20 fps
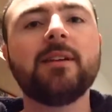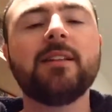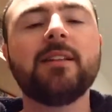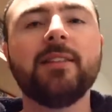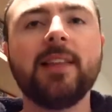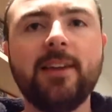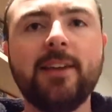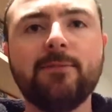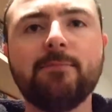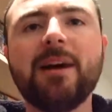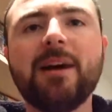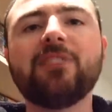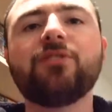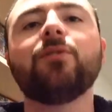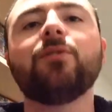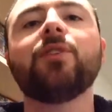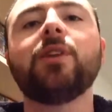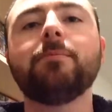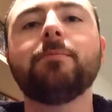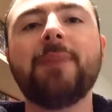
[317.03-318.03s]
leave much
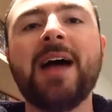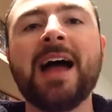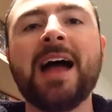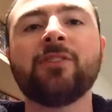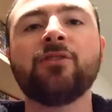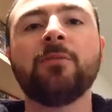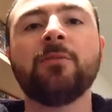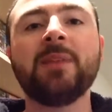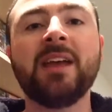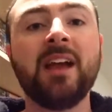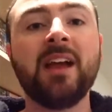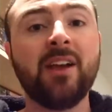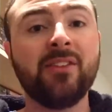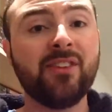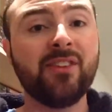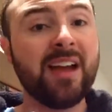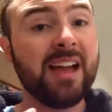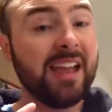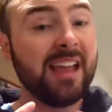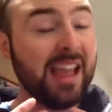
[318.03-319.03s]
of an impact on me as
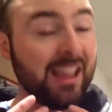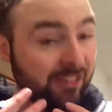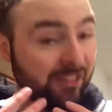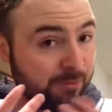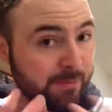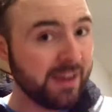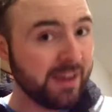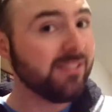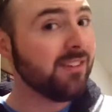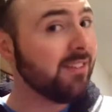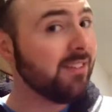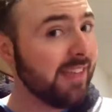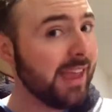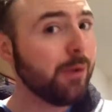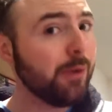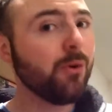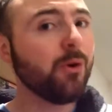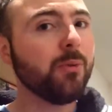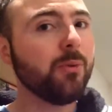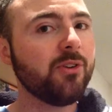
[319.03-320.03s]
I expected they
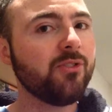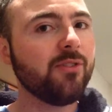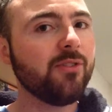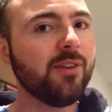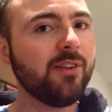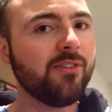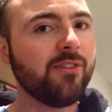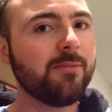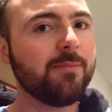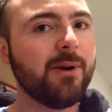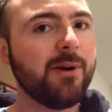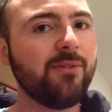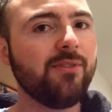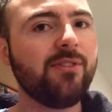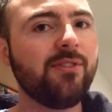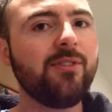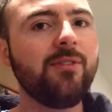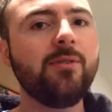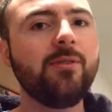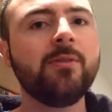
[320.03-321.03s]
were originally supposed
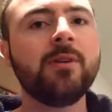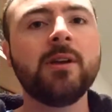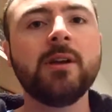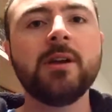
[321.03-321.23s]
to.